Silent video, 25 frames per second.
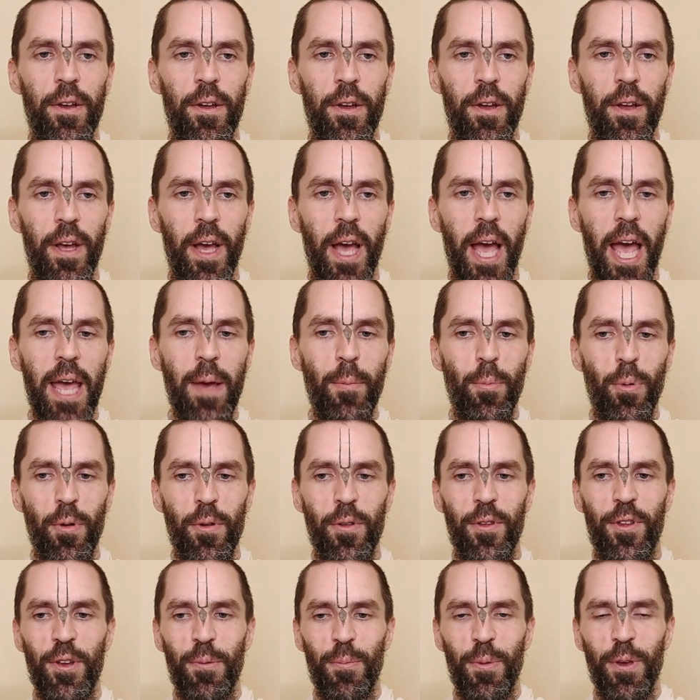able
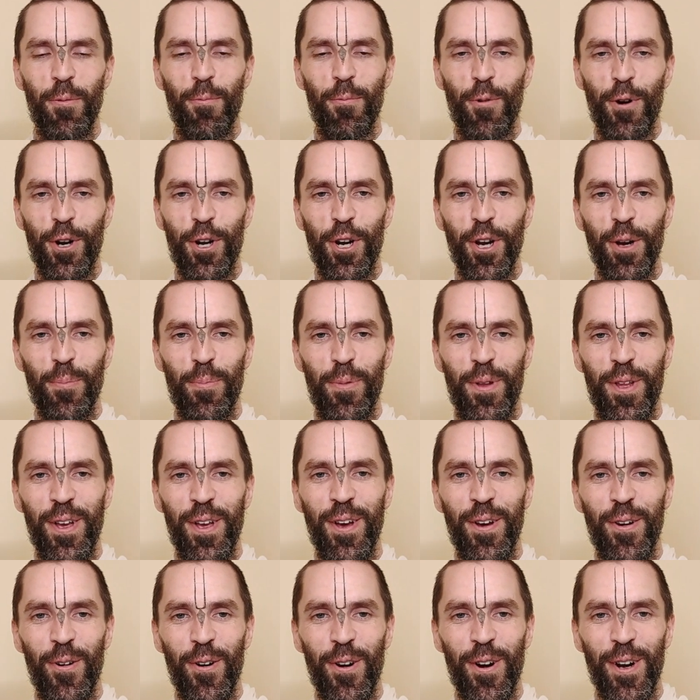to be worshipped
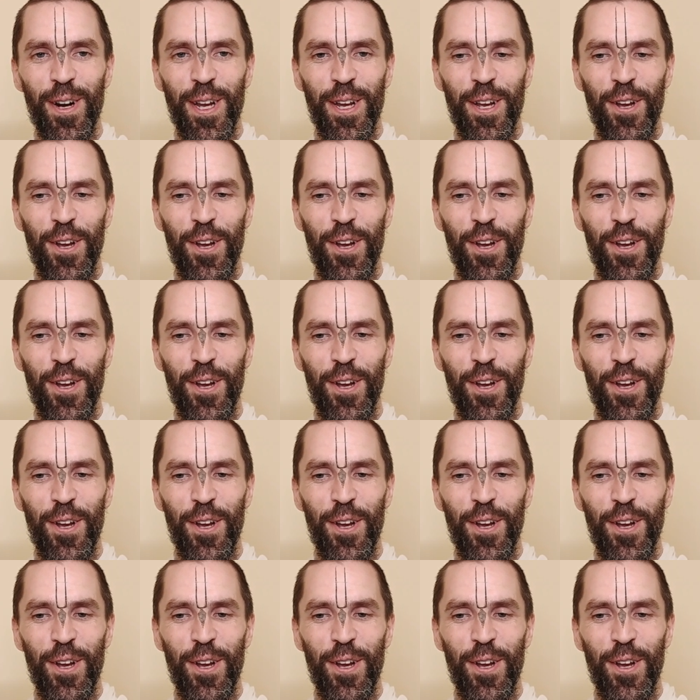or